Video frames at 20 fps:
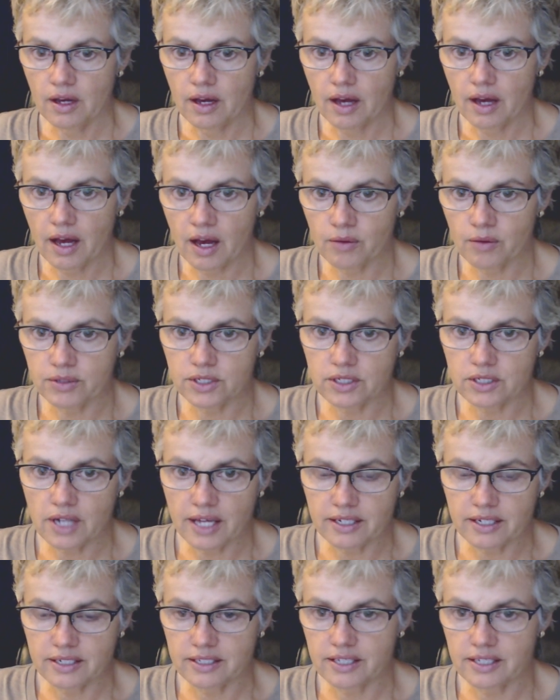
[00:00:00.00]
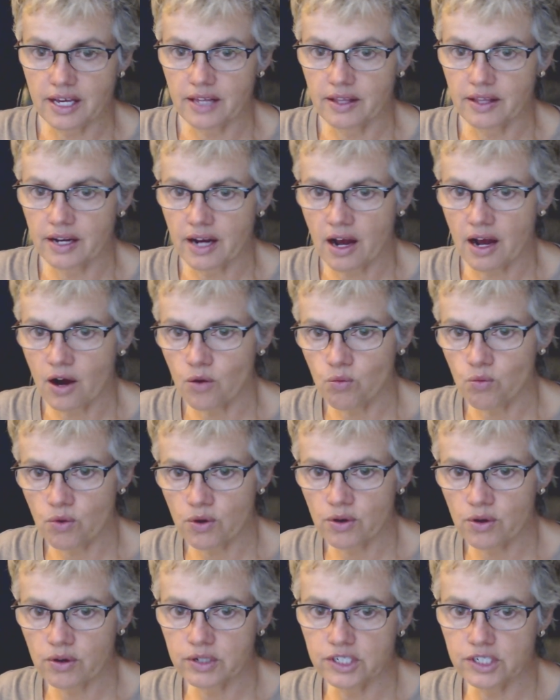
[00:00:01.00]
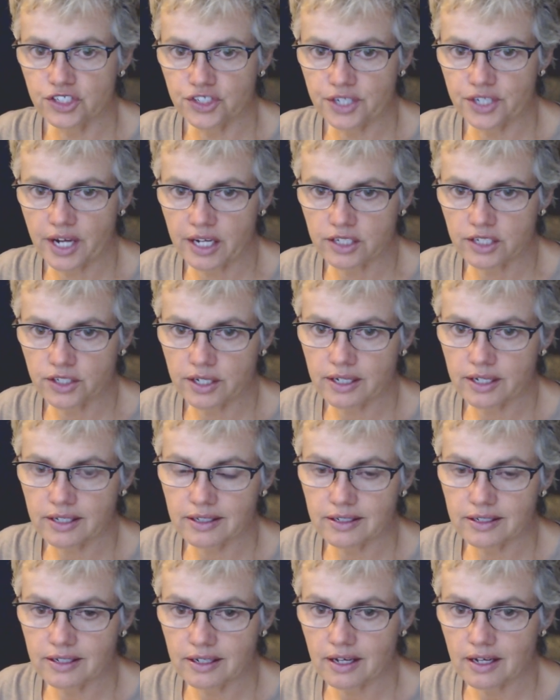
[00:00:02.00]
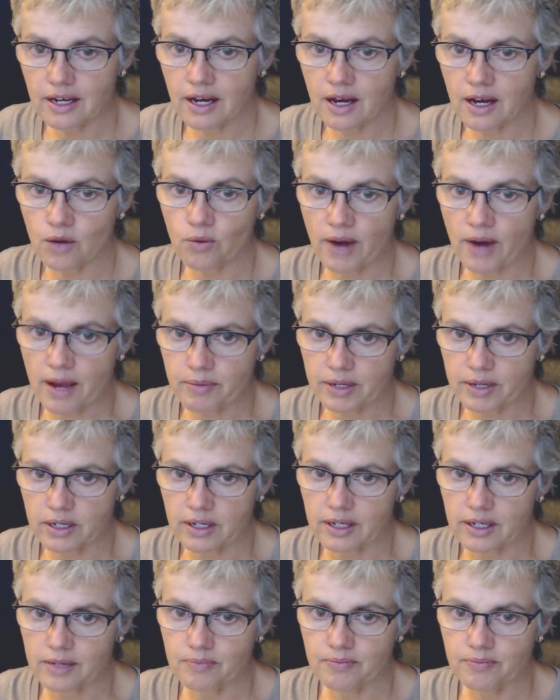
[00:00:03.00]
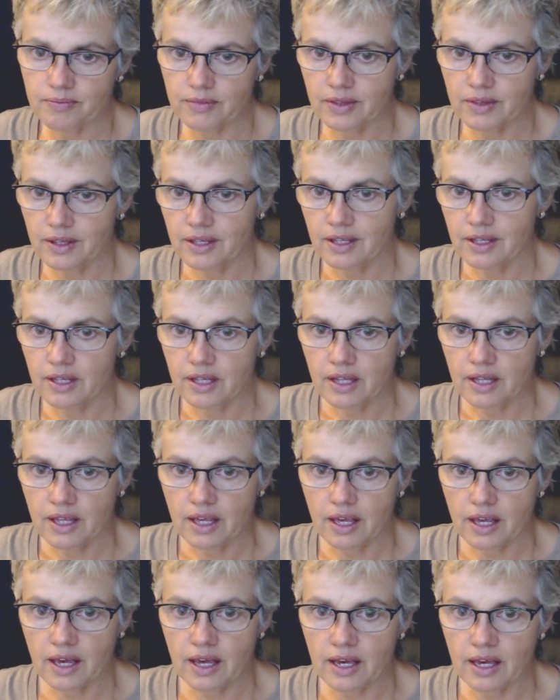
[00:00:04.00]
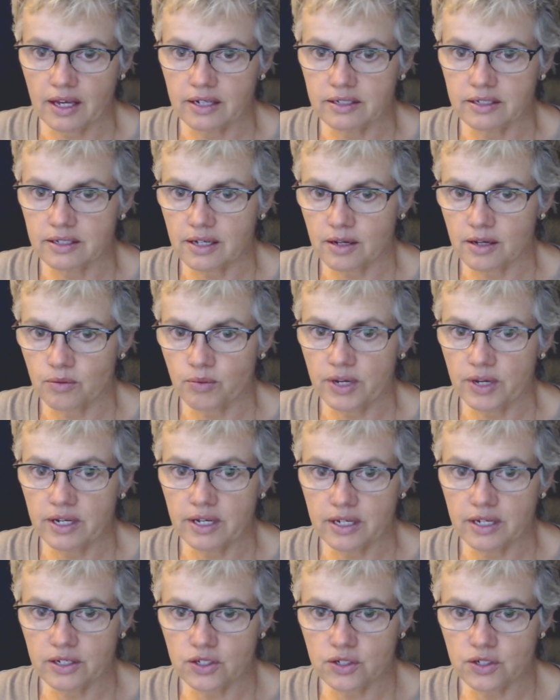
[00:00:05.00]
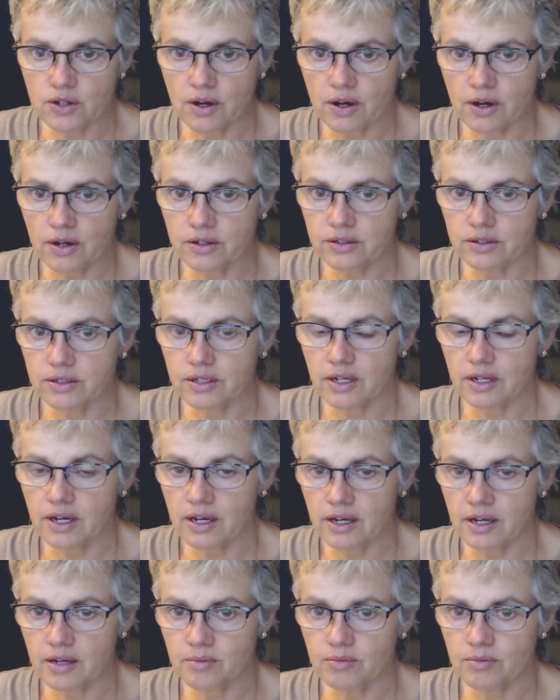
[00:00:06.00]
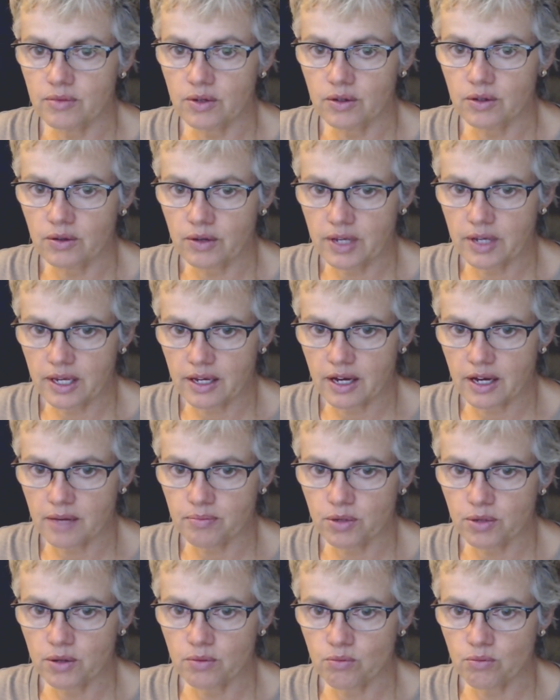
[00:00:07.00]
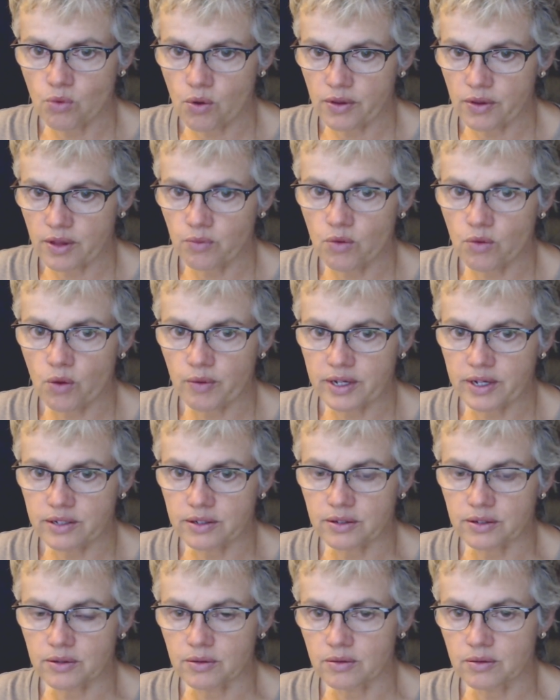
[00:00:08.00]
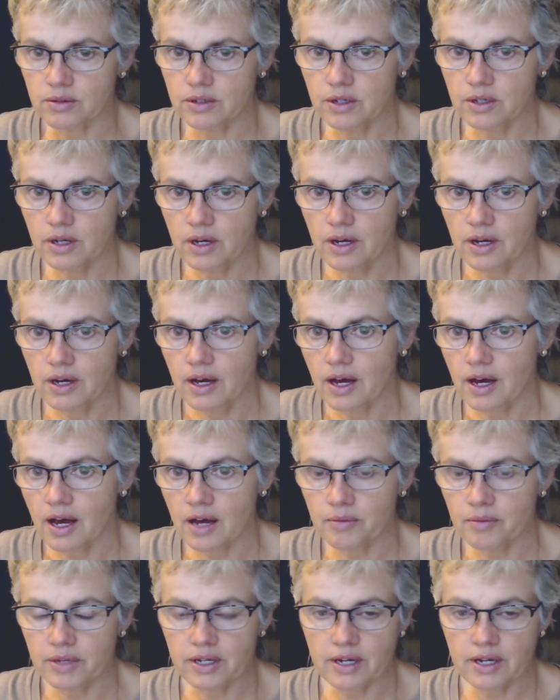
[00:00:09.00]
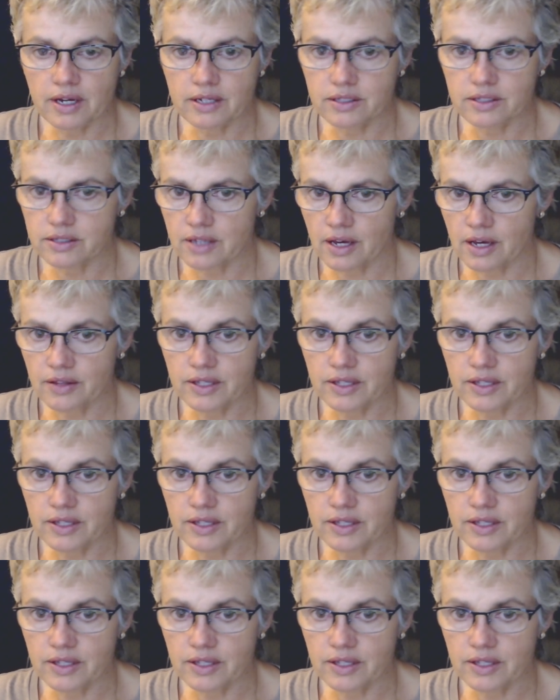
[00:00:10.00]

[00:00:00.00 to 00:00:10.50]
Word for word: I would just like to say that our world is changing uh, rapidly, and um, we need to start um, looking up more than what we do uh, because uh, the